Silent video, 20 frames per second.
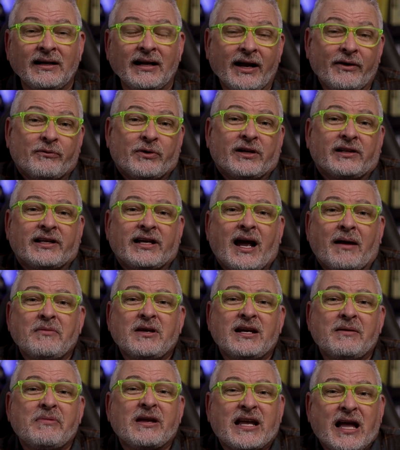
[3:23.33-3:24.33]
and really, I
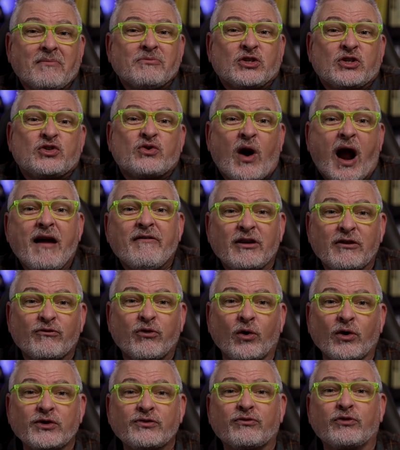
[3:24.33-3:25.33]
mean, it becomes a driving
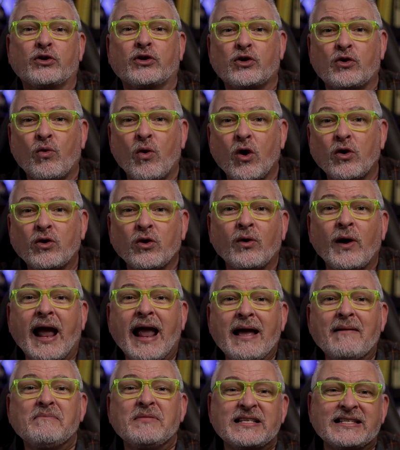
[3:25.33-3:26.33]
force for Cuoco
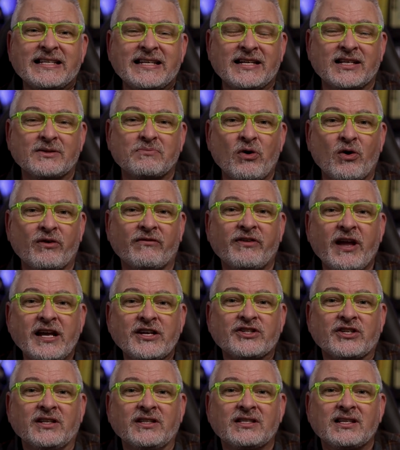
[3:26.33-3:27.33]
and Messina's
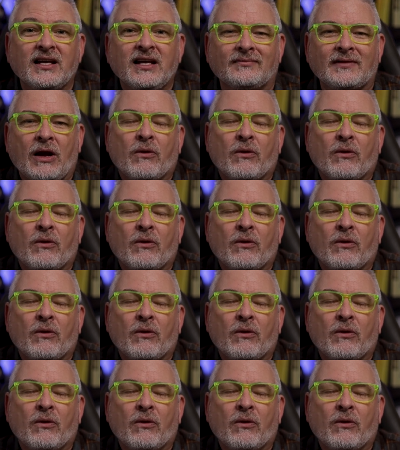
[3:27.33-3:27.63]
motivations.